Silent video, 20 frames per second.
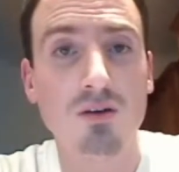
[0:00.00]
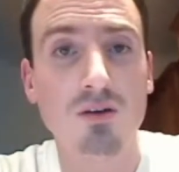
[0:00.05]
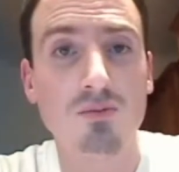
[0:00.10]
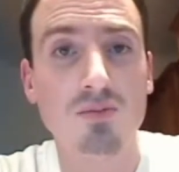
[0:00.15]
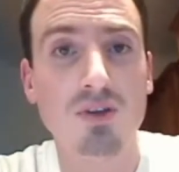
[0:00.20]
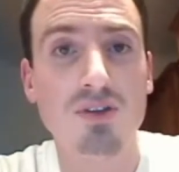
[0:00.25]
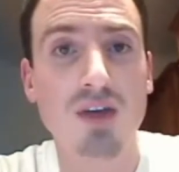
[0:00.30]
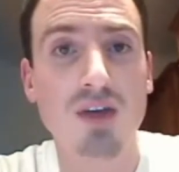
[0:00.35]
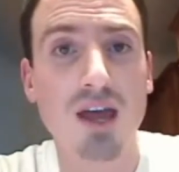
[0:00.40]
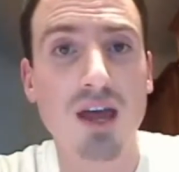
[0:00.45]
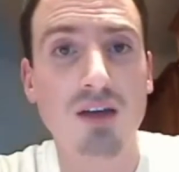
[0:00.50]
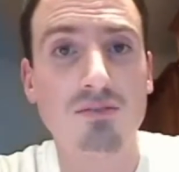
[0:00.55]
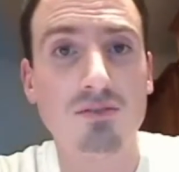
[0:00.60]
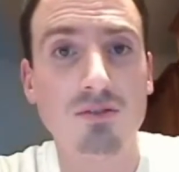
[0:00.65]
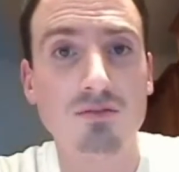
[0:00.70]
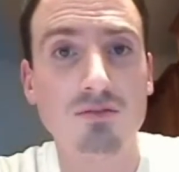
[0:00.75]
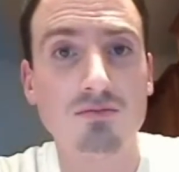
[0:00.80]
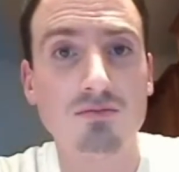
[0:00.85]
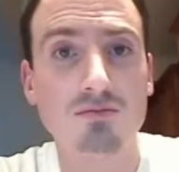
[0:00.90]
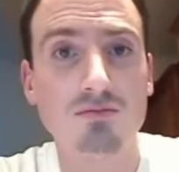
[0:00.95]
be
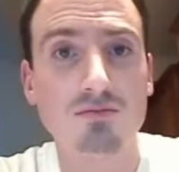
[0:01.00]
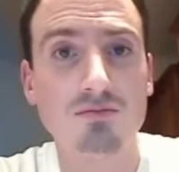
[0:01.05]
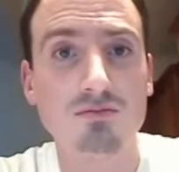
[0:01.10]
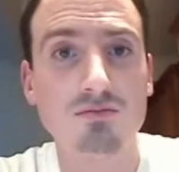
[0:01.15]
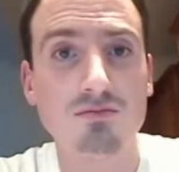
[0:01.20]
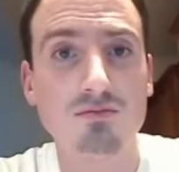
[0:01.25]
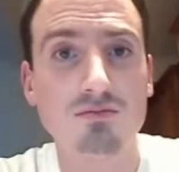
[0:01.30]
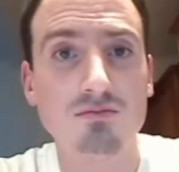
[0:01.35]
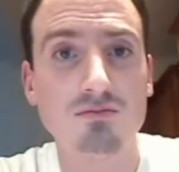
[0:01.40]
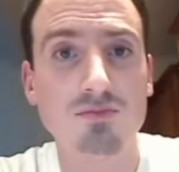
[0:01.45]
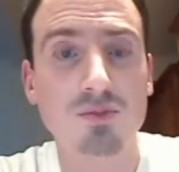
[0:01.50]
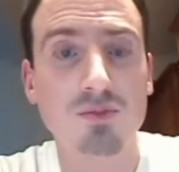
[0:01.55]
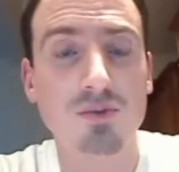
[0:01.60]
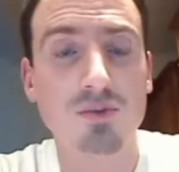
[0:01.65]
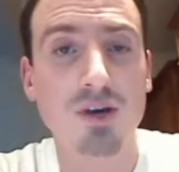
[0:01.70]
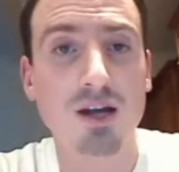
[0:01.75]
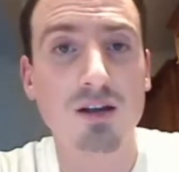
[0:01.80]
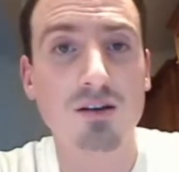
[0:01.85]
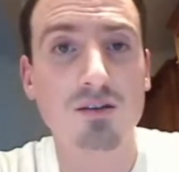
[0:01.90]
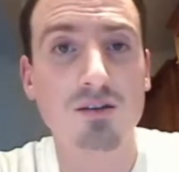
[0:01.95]
thankful. We've
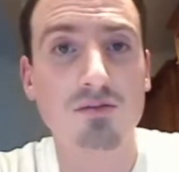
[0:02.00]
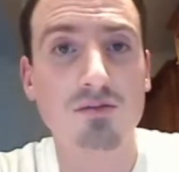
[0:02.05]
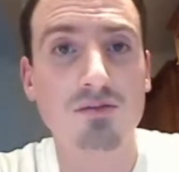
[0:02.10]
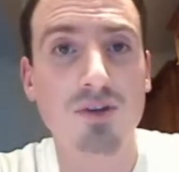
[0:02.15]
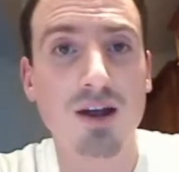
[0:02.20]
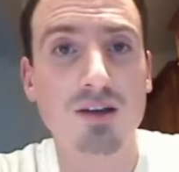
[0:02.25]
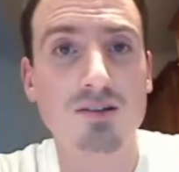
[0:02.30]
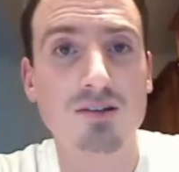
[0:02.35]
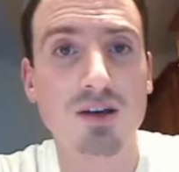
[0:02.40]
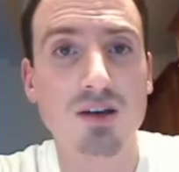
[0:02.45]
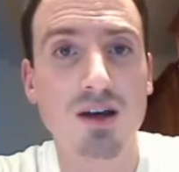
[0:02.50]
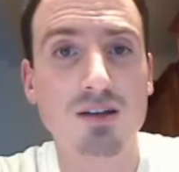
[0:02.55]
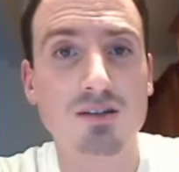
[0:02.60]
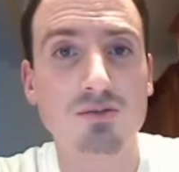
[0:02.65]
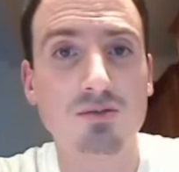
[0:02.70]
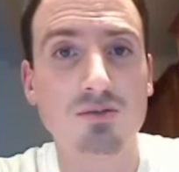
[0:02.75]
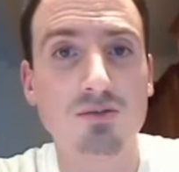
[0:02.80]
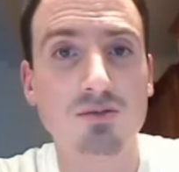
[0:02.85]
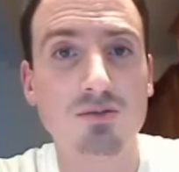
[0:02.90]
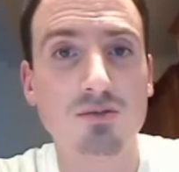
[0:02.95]
got a good franchise that
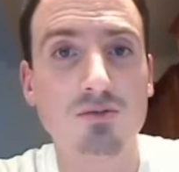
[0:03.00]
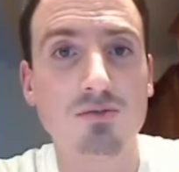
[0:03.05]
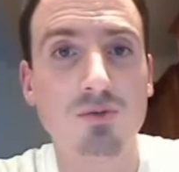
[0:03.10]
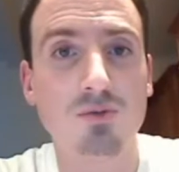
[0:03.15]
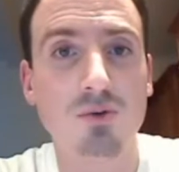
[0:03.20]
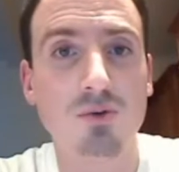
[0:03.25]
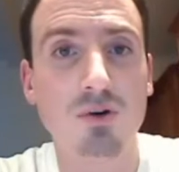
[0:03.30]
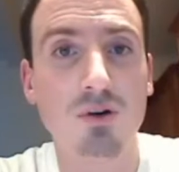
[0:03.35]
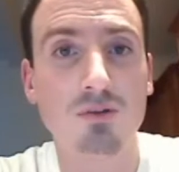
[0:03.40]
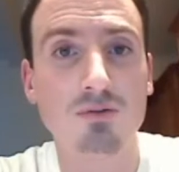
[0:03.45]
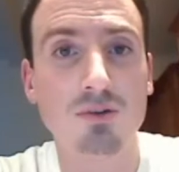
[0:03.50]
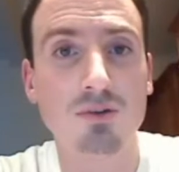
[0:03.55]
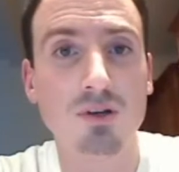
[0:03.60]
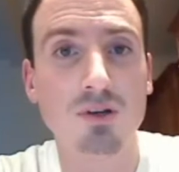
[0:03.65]
we root for,